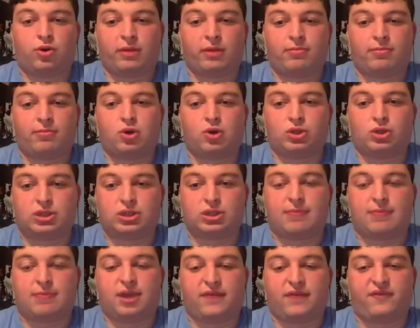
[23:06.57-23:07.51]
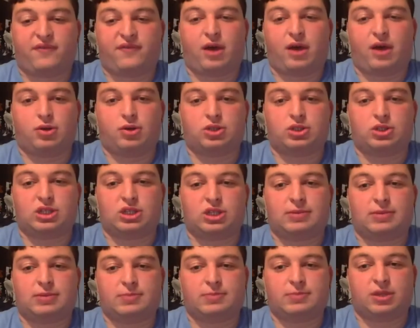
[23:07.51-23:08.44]
than most NBA Finals
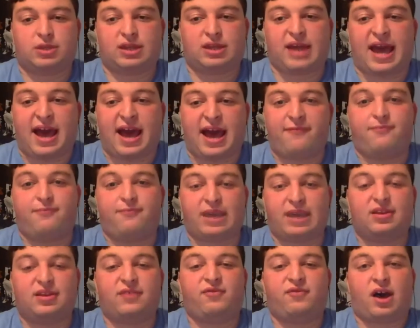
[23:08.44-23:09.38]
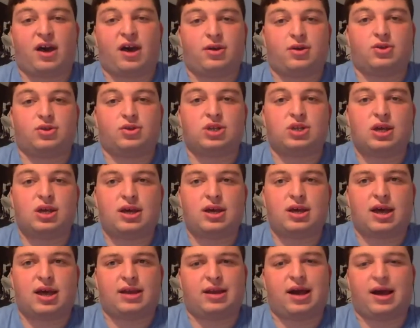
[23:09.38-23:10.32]
teams, but they have made the finals,
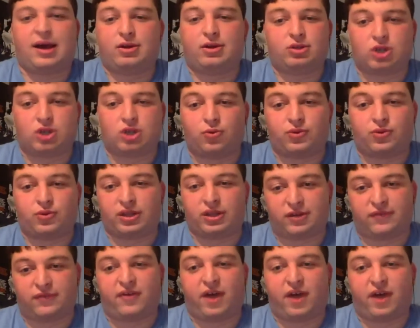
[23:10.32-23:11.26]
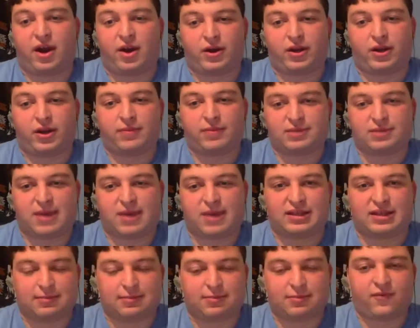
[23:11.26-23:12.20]
and I don't think they're firing him, as
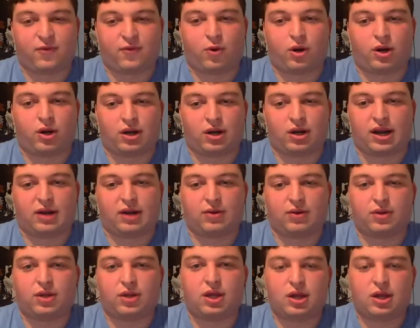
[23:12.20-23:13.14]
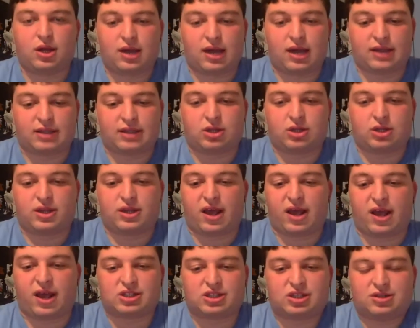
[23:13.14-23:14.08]
Matt said before. And
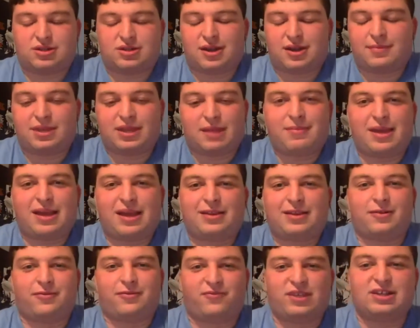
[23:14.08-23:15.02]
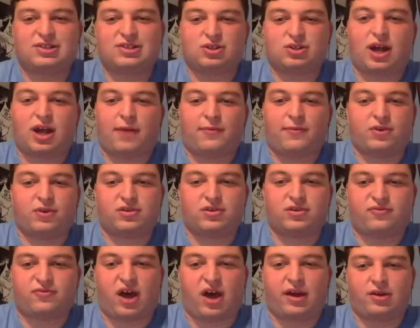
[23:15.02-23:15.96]
they made the Eastern Conference
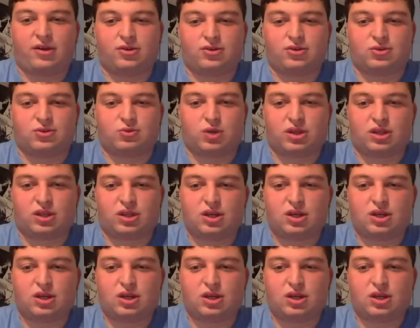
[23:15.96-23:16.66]
Finals with